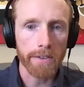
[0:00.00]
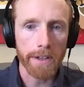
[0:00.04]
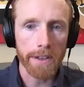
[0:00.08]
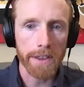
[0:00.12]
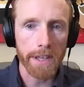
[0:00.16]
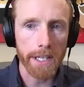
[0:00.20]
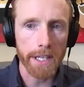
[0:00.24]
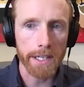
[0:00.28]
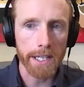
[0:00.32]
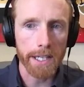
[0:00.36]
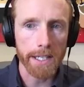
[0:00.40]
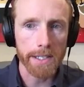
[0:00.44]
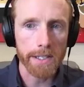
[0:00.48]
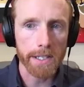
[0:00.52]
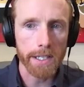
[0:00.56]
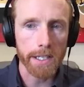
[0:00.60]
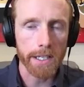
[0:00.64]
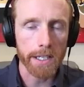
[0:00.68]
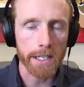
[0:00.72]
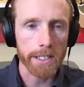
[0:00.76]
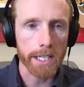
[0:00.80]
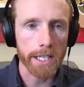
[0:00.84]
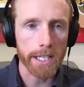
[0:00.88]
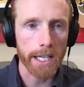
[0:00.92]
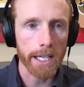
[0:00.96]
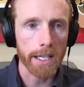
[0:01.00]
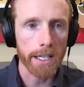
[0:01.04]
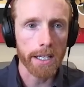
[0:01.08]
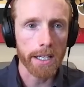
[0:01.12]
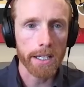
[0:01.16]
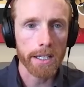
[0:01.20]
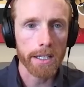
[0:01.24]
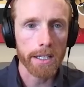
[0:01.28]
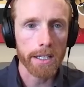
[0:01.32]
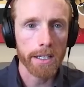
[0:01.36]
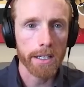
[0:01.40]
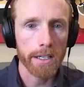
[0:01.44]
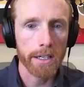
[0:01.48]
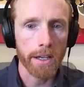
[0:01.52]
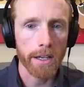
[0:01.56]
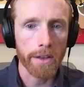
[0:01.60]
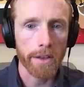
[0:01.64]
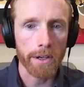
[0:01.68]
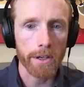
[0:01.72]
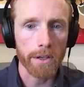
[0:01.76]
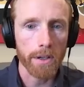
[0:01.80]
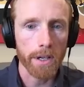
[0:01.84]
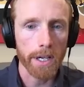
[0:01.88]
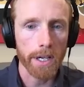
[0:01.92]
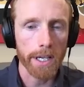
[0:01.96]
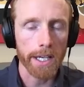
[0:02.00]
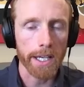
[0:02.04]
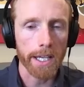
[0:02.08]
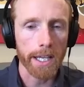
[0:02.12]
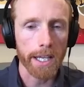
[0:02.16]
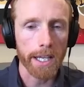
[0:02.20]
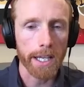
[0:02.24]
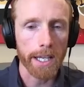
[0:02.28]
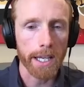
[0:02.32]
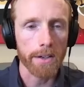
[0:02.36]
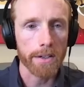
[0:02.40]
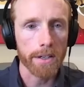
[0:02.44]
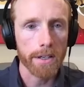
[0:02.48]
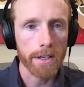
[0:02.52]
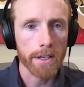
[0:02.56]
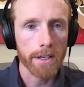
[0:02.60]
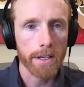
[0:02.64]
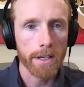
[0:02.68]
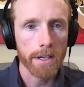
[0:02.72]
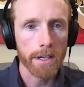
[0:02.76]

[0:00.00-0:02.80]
if I think that's going to tank another client account.